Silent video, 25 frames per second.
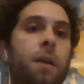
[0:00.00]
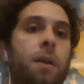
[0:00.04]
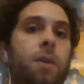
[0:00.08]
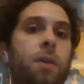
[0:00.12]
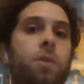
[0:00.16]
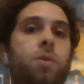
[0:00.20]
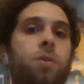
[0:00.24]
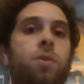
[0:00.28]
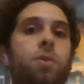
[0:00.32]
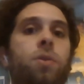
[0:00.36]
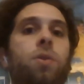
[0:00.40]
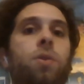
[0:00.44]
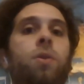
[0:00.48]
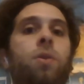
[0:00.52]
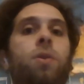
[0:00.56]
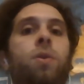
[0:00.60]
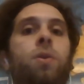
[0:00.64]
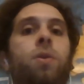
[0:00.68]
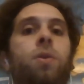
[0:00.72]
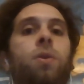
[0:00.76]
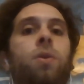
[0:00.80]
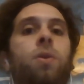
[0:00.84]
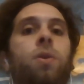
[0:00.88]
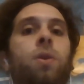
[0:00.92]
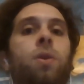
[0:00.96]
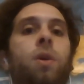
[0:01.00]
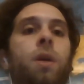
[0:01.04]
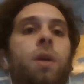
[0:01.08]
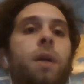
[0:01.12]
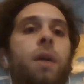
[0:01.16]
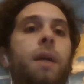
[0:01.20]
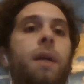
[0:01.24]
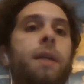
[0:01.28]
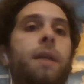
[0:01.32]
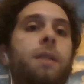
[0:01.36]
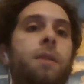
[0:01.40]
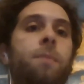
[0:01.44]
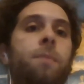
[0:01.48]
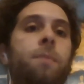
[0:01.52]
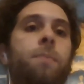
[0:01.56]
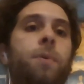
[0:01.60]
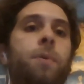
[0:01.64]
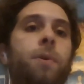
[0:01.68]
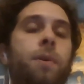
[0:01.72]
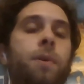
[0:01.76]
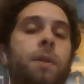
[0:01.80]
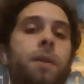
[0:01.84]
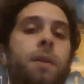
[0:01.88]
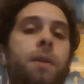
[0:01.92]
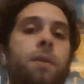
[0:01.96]
So it's
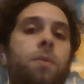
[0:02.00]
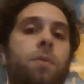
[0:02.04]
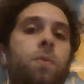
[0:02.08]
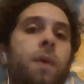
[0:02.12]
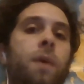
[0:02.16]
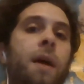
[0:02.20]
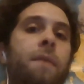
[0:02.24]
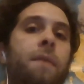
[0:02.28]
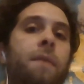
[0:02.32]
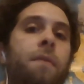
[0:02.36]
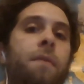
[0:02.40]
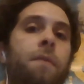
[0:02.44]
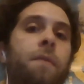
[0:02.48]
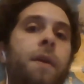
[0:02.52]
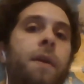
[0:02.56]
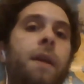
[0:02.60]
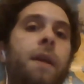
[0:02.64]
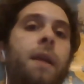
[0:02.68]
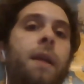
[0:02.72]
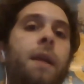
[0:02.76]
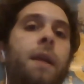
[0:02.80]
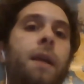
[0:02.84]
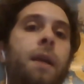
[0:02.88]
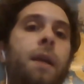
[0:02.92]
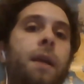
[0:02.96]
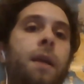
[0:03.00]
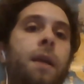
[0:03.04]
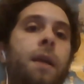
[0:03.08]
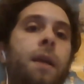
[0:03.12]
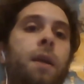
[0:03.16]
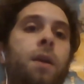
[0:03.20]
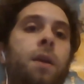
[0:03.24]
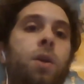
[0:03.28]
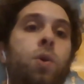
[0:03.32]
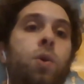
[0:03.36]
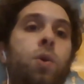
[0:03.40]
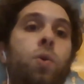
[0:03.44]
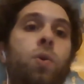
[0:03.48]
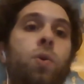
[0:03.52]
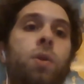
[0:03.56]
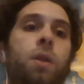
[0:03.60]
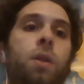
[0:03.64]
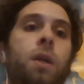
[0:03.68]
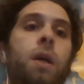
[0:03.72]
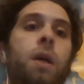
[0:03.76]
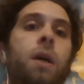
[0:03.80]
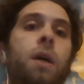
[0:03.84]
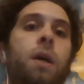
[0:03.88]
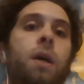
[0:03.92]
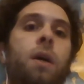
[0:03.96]
important to have a very good
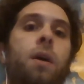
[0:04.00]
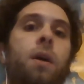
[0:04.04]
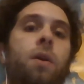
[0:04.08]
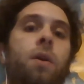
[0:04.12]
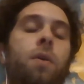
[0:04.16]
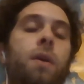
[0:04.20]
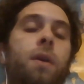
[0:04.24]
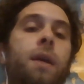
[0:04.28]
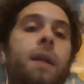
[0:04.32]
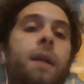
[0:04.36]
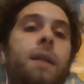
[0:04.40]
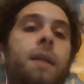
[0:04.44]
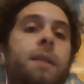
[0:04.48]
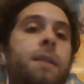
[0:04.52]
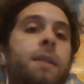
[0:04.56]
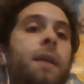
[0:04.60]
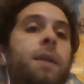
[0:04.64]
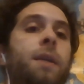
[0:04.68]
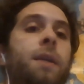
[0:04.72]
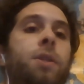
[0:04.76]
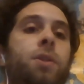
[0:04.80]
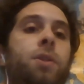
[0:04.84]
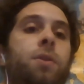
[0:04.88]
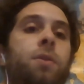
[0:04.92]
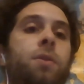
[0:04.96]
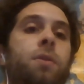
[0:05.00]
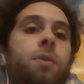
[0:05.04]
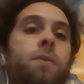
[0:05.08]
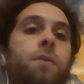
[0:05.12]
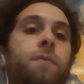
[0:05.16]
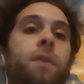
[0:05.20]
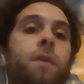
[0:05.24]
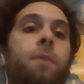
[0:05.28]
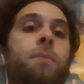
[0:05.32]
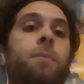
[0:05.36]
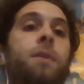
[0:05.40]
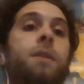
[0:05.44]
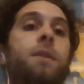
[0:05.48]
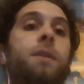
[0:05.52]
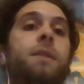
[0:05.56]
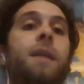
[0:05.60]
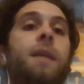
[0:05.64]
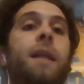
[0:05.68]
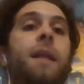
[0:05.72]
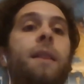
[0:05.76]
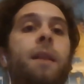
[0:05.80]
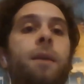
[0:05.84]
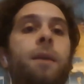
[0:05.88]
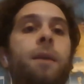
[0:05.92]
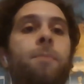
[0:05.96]
organizations from the
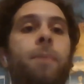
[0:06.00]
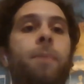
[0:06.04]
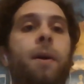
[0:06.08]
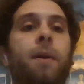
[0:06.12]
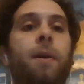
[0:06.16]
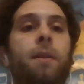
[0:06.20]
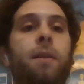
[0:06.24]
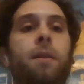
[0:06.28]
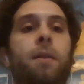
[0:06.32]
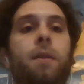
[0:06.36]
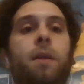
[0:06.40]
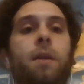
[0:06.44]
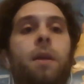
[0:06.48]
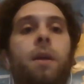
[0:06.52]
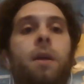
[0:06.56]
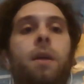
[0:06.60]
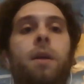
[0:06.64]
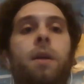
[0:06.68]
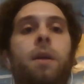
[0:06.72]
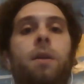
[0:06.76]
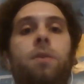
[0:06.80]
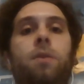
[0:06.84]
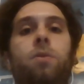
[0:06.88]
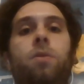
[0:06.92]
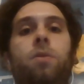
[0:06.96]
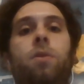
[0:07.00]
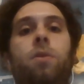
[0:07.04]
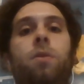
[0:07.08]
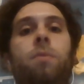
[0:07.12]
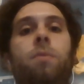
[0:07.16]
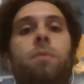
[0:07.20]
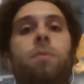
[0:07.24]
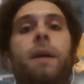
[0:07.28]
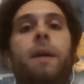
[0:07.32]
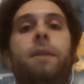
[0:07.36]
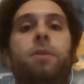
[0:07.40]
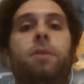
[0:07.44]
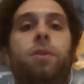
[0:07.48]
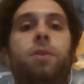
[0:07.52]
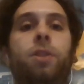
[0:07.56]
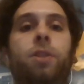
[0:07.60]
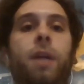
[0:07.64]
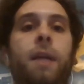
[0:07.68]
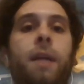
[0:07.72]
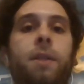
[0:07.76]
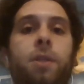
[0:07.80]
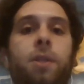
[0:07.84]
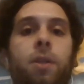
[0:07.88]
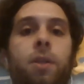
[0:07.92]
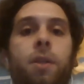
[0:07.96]
sending part. So my
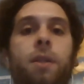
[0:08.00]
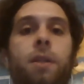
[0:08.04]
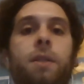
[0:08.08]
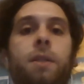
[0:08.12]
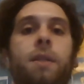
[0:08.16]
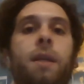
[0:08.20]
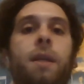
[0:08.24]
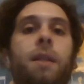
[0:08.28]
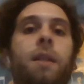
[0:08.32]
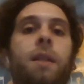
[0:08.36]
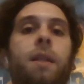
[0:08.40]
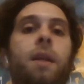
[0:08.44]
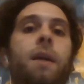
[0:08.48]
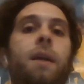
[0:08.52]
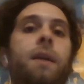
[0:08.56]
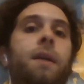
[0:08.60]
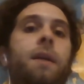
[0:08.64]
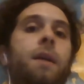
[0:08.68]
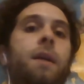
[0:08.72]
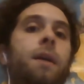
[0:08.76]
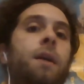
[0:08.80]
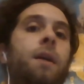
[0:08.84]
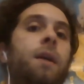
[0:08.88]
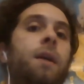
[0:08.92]
suggestion is that, like,